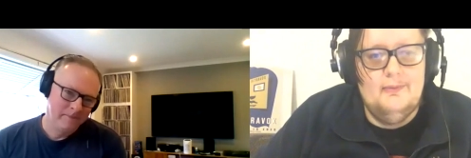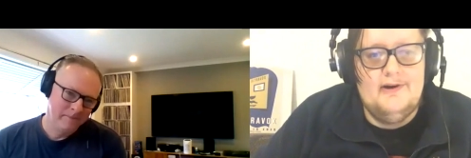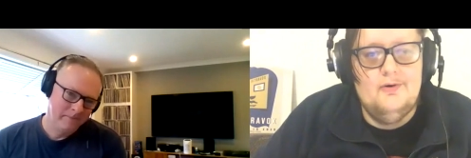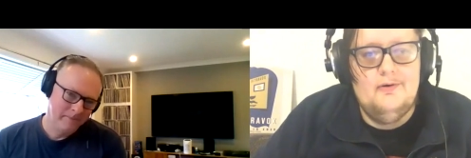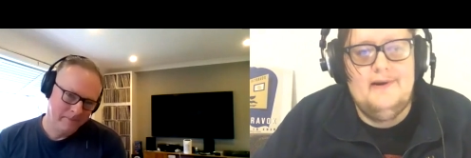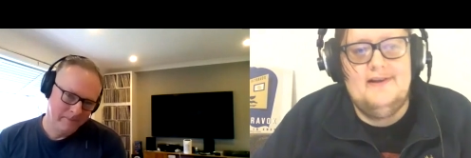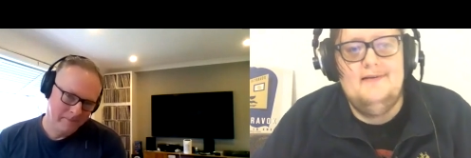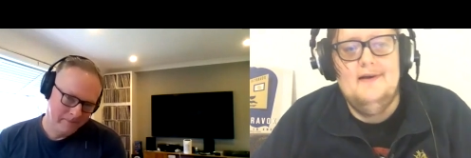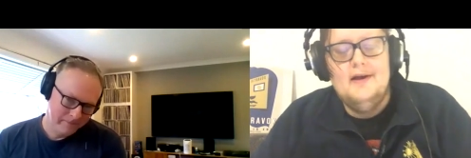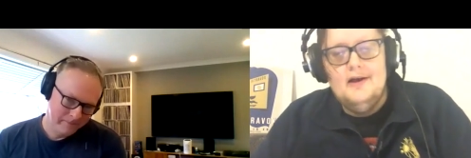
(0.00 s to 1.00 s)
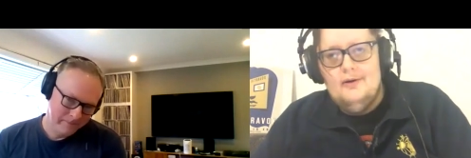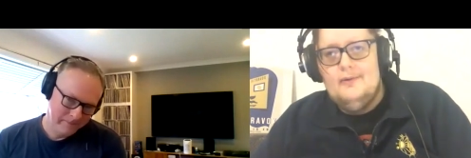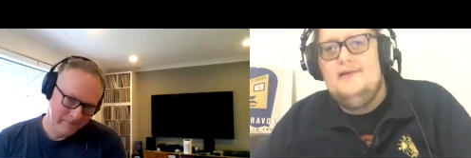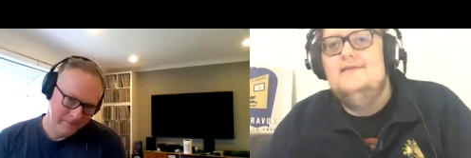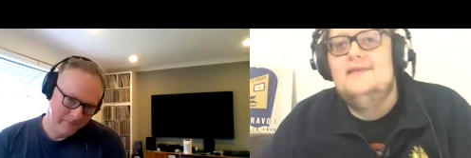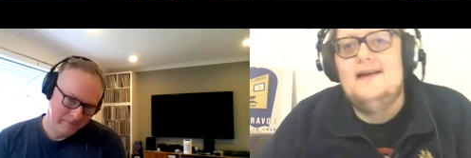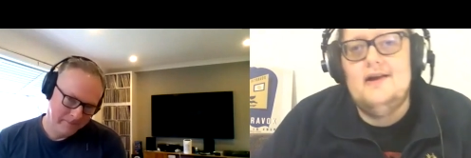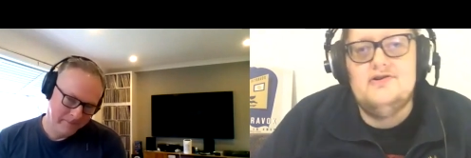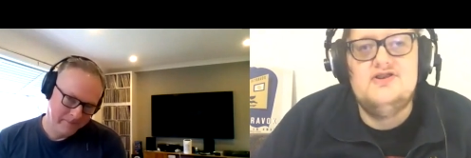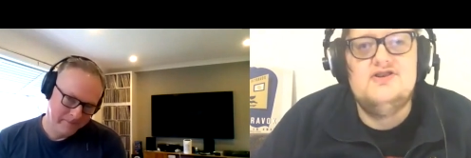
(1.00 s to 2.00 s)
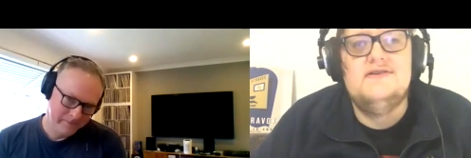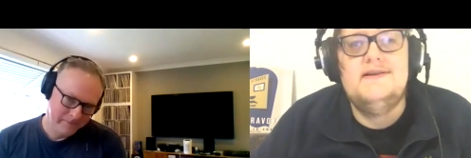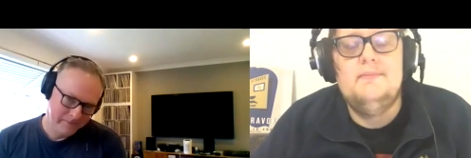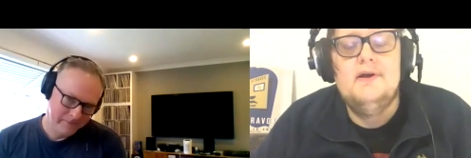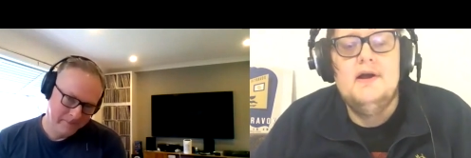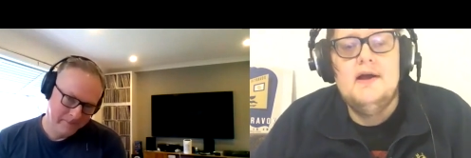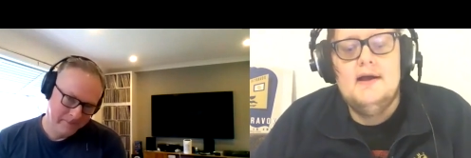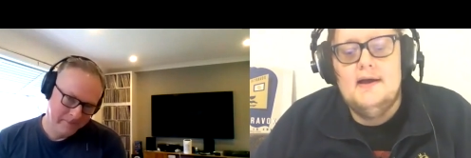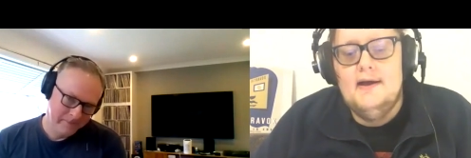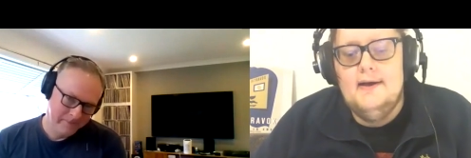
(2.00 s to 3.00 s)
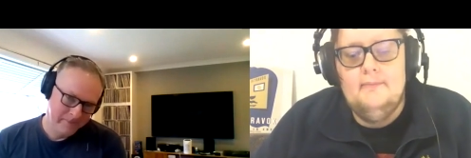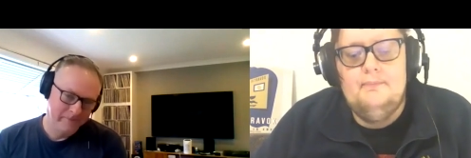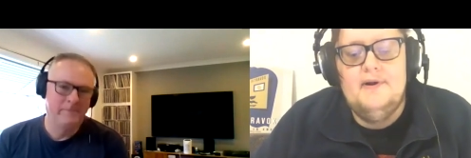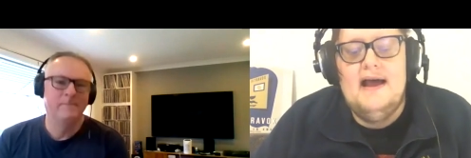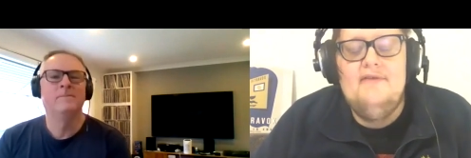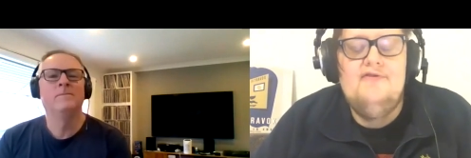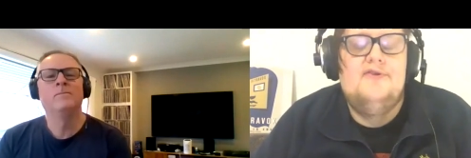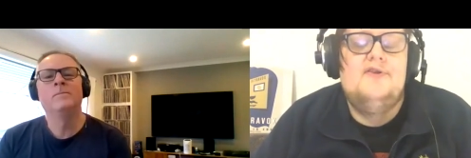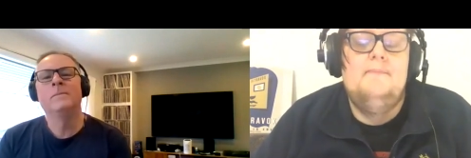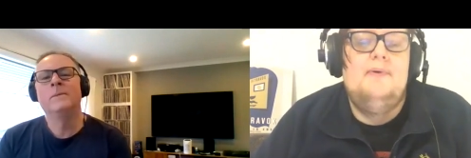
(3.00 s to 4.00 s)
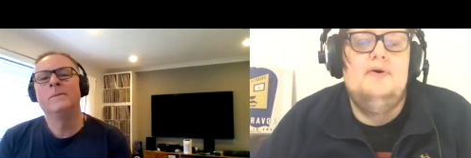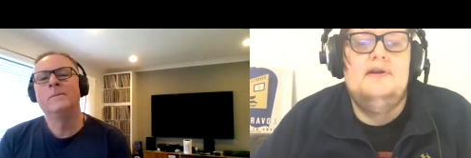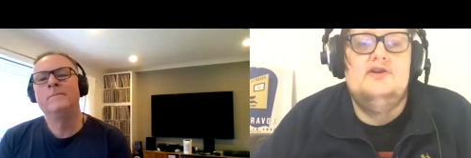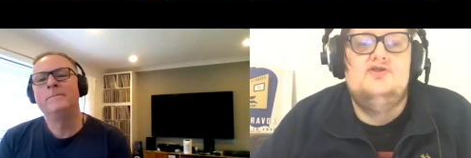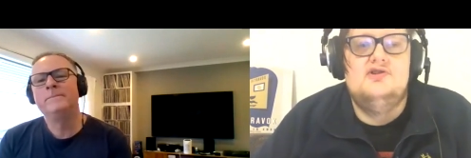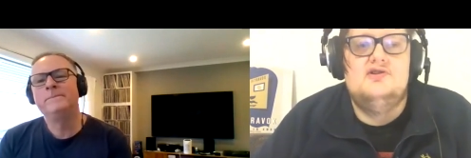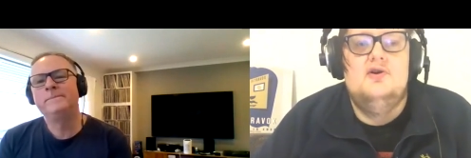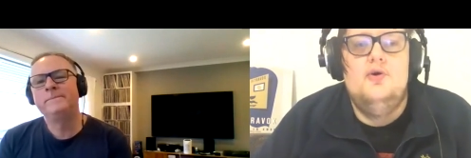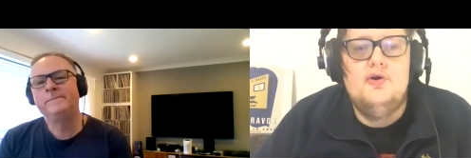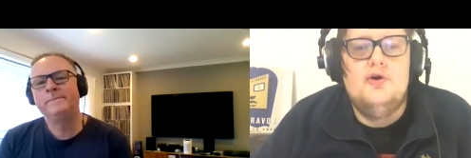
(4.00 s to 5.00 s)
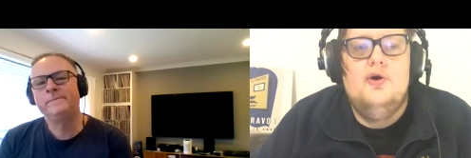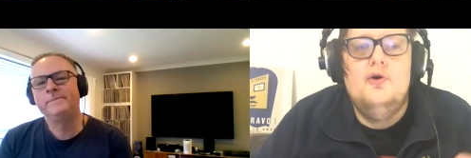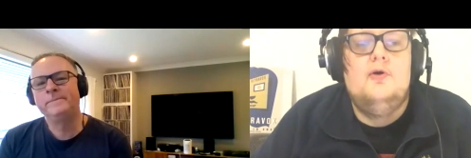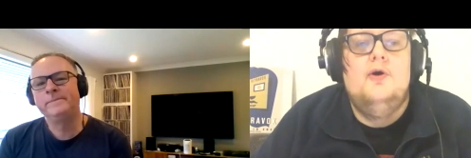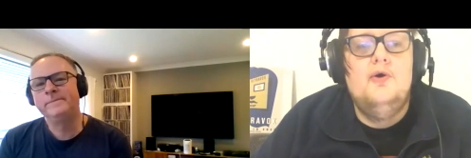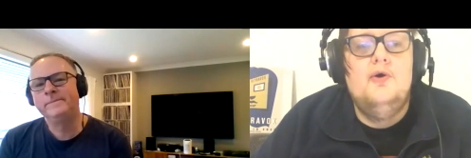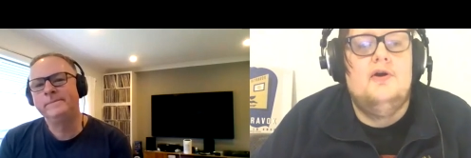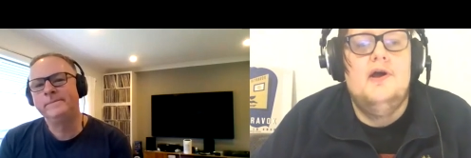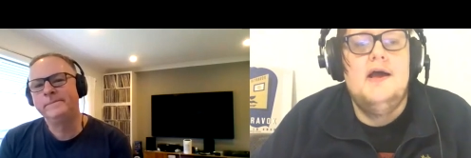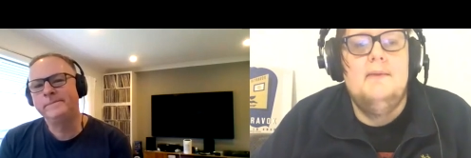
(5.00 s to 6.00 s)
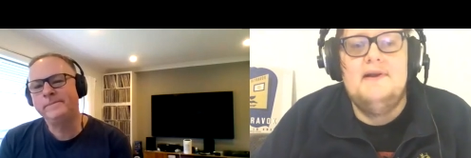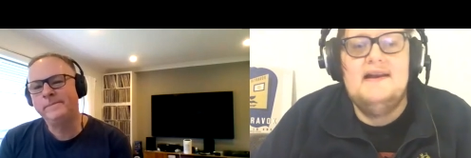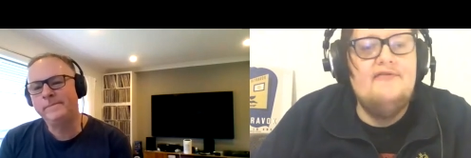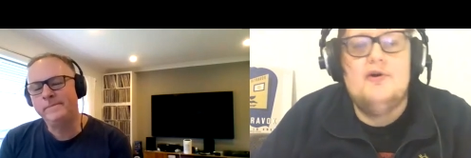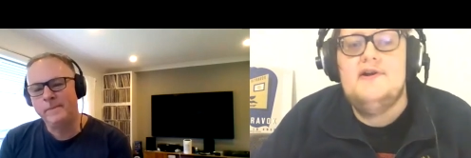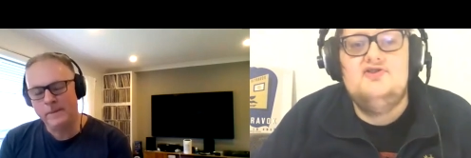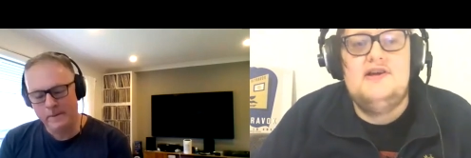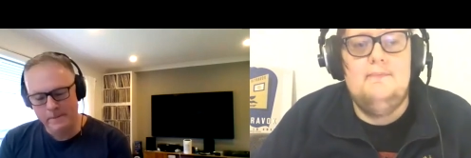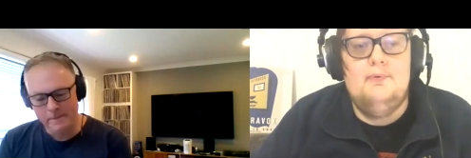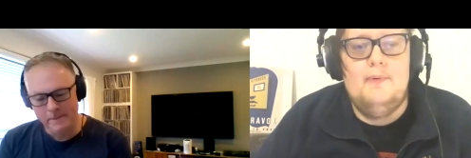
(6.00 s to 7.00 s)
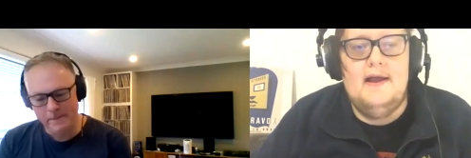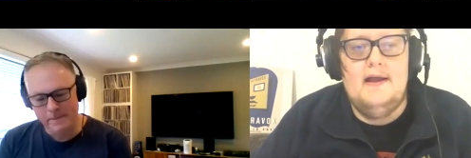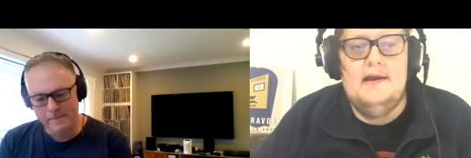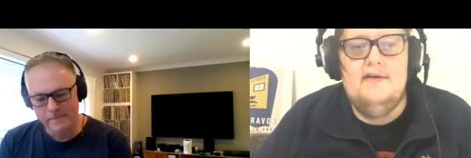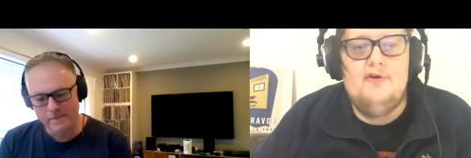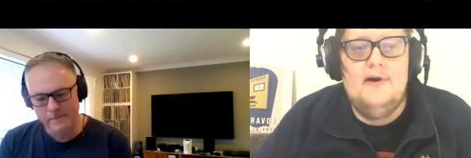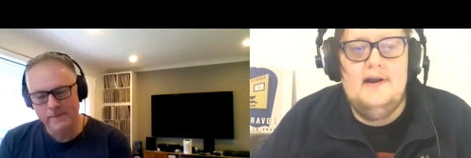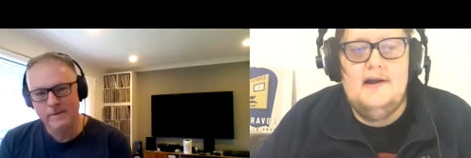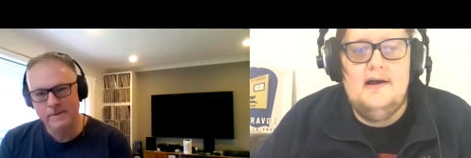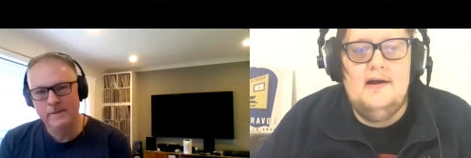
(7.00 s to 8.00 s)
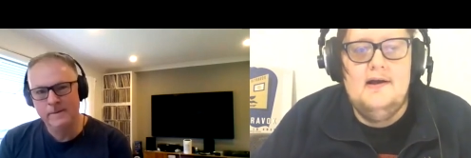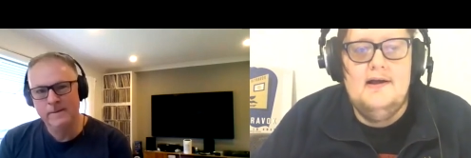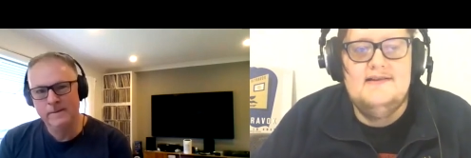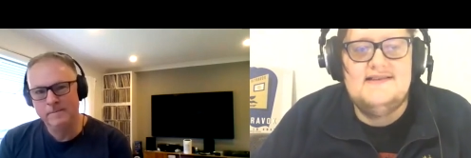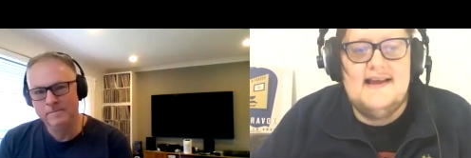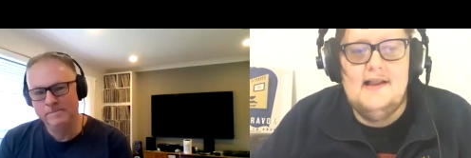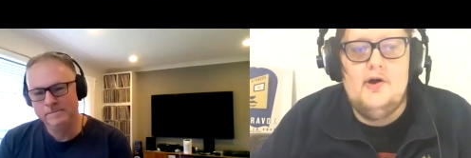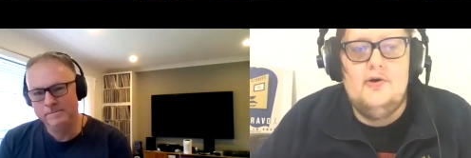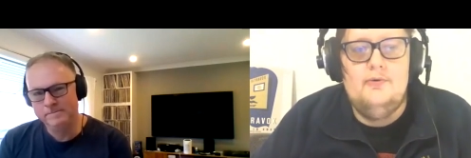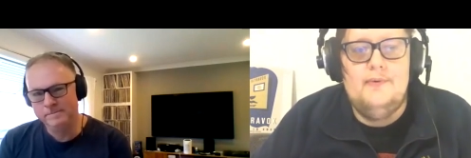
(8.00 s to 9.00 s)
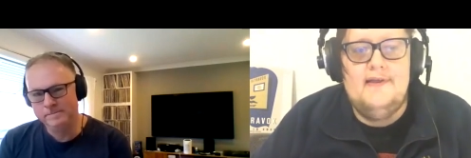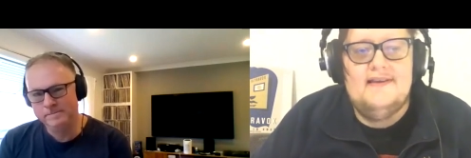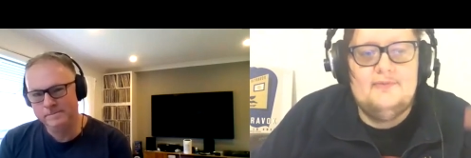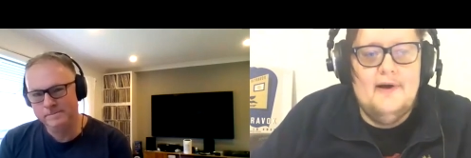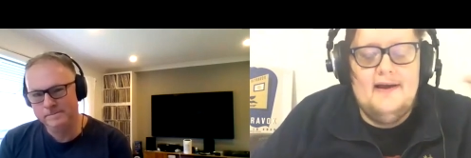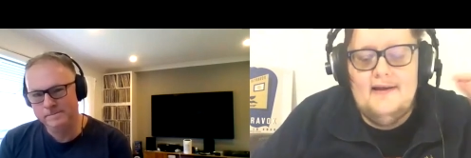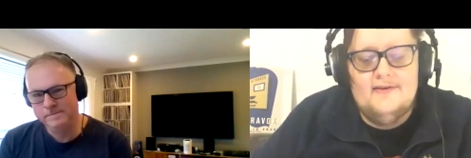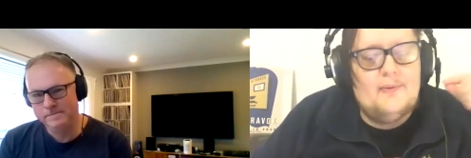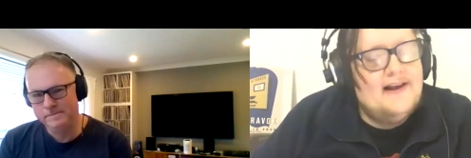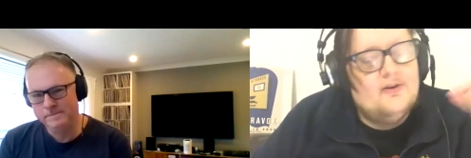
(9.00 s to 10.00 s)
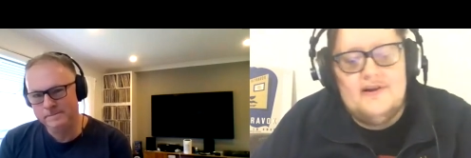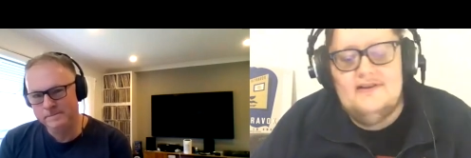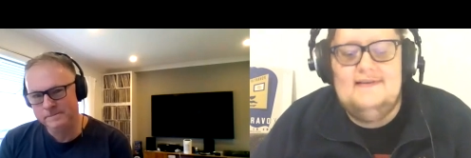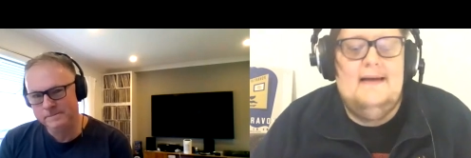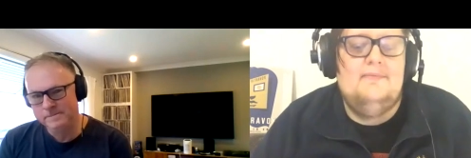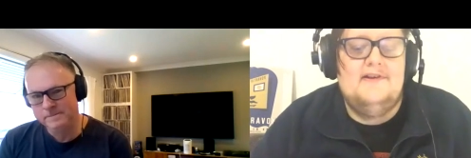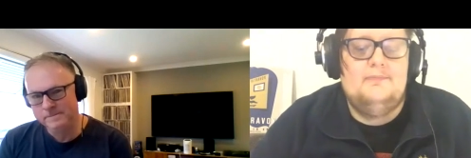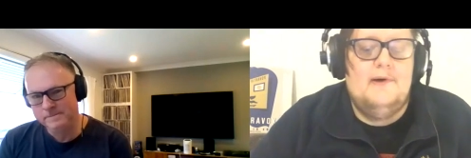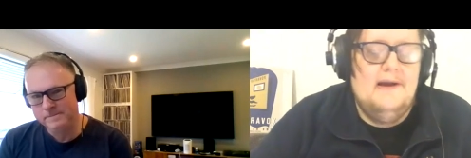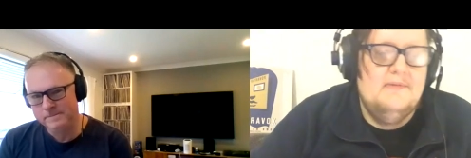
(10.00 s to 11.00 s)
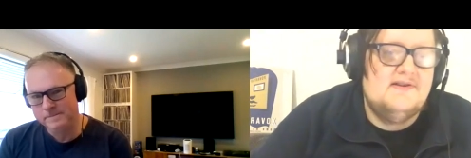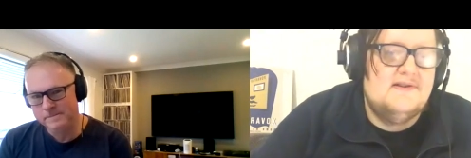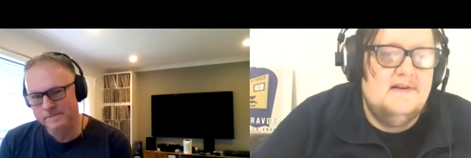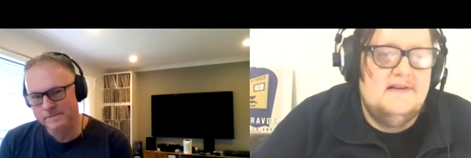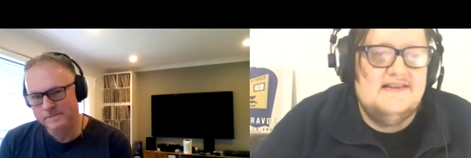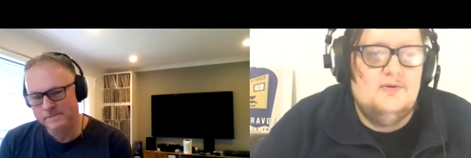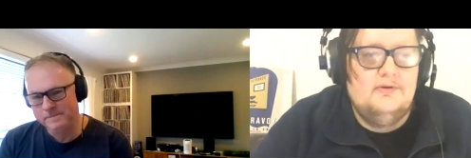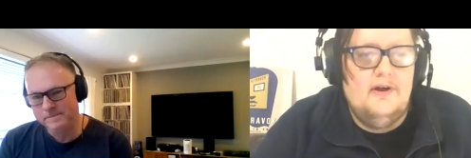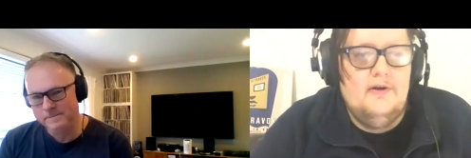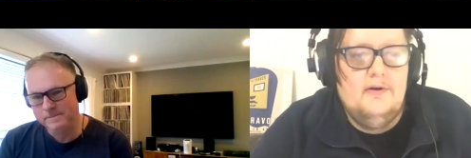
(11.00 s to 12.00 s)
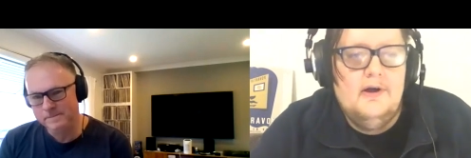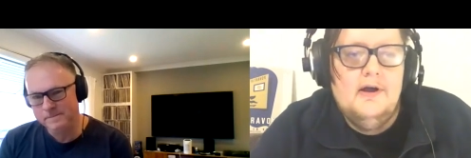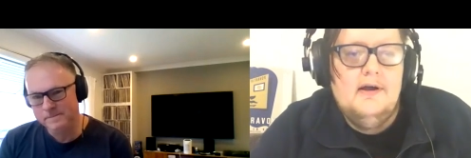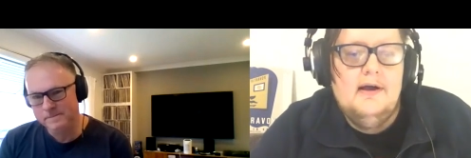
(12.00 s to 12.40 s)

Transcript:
Speaker 1: that. We know we can, we can sing it in our sleep. Um, but everything about it is just hook, hook, hook, but never in a cheap way, never in a sellout oh. way. That's why. That's why I don't accept this premise that they sold out.